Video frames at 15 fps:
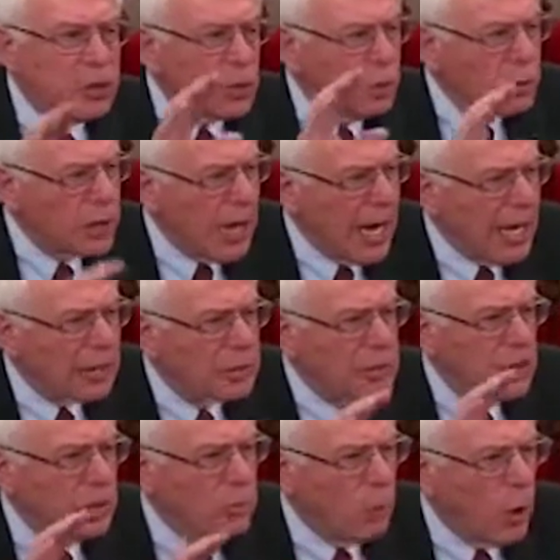
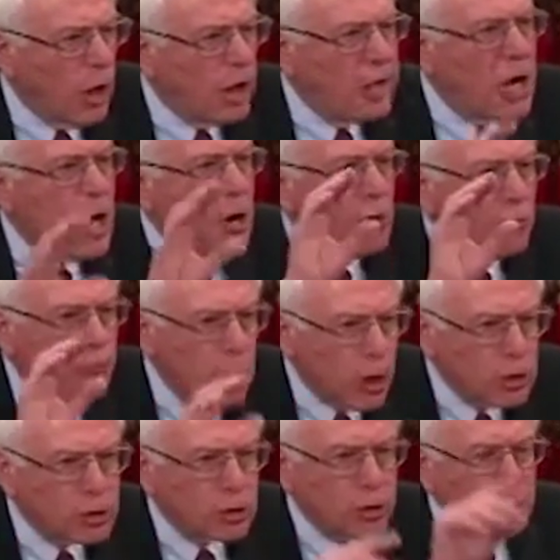2001
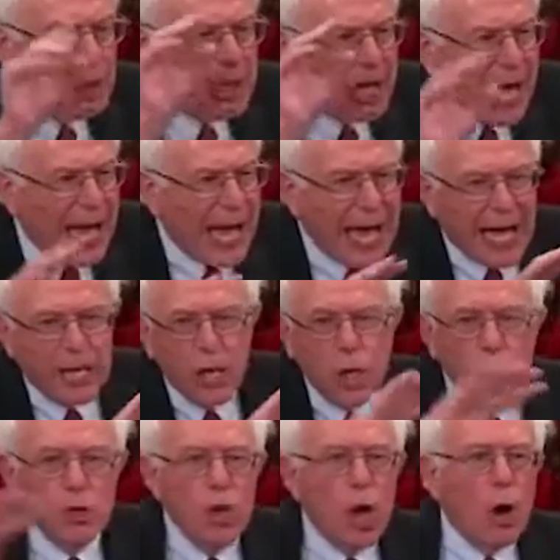virtually had
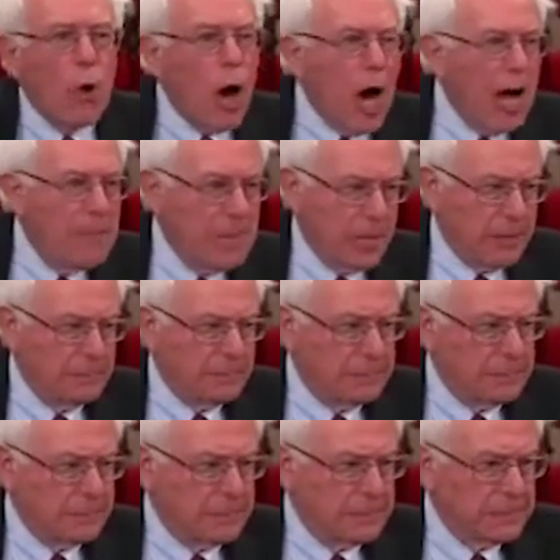no army
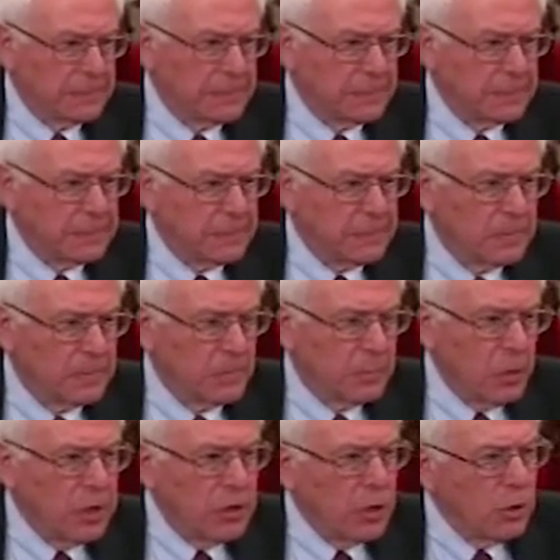
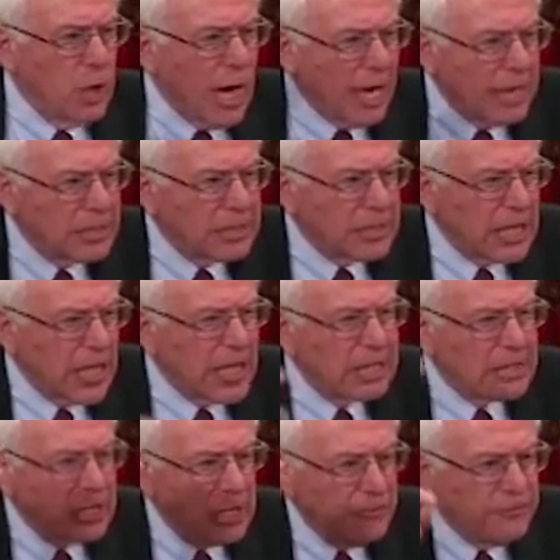when the United
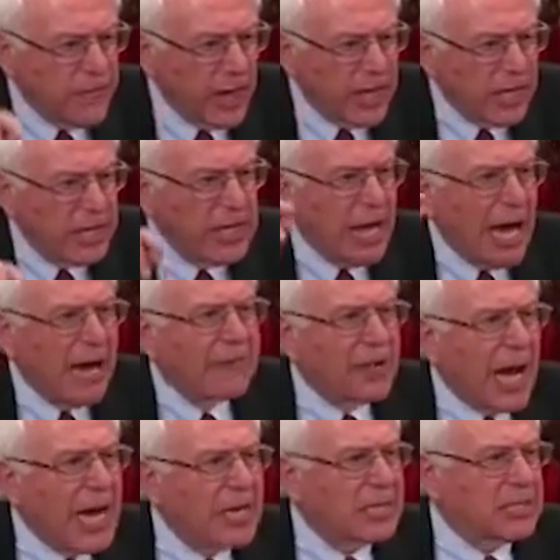States invaded
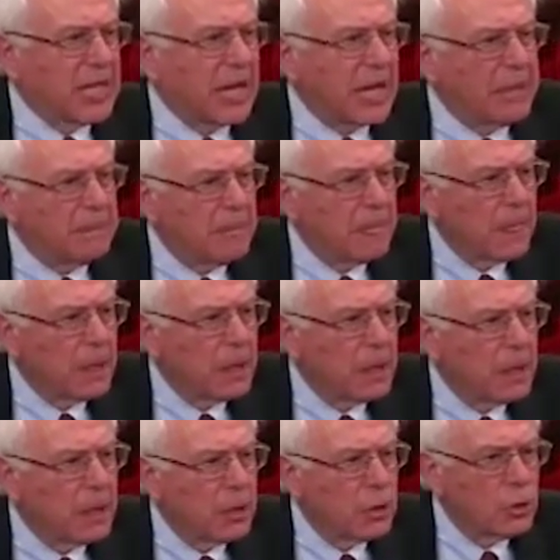Afghanistan.
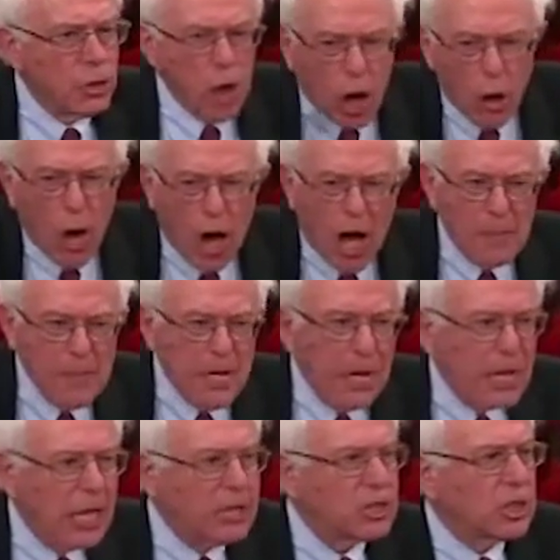No army
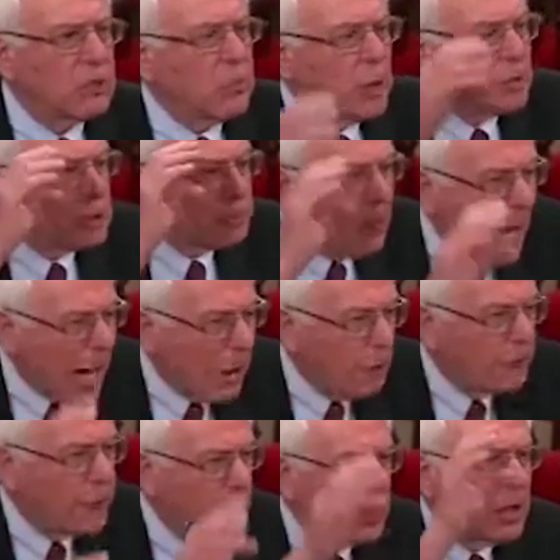against the most
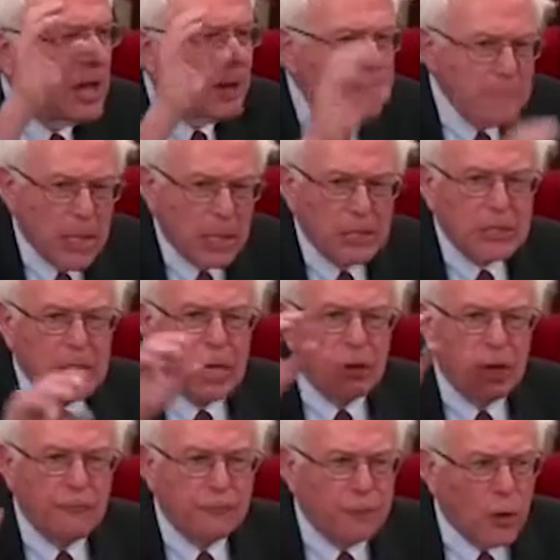powerful
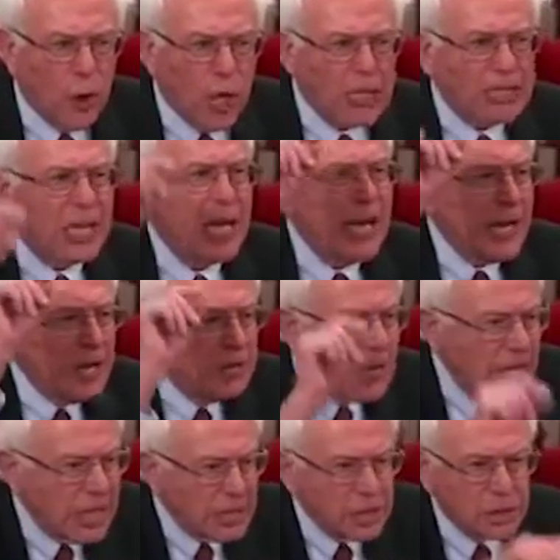military force in
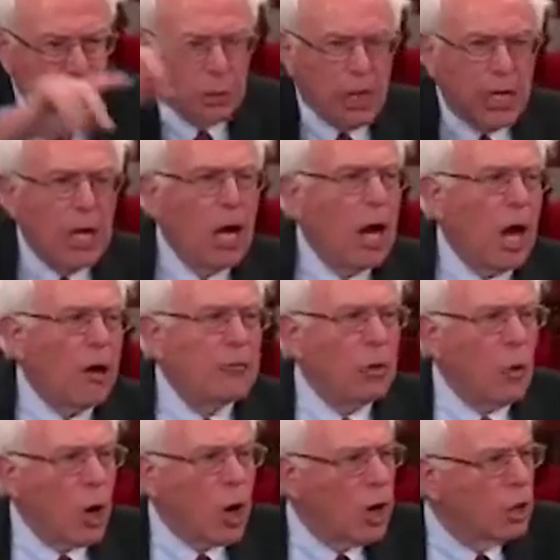the history of the
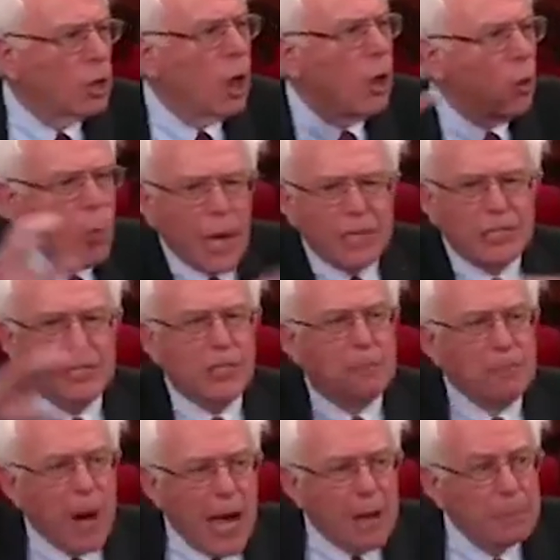world. What's the
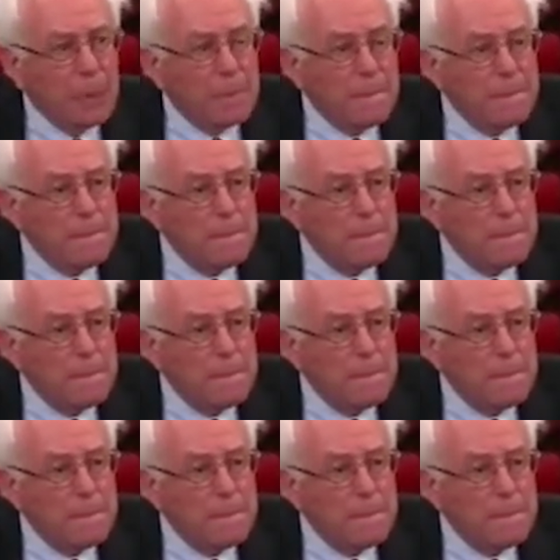problem?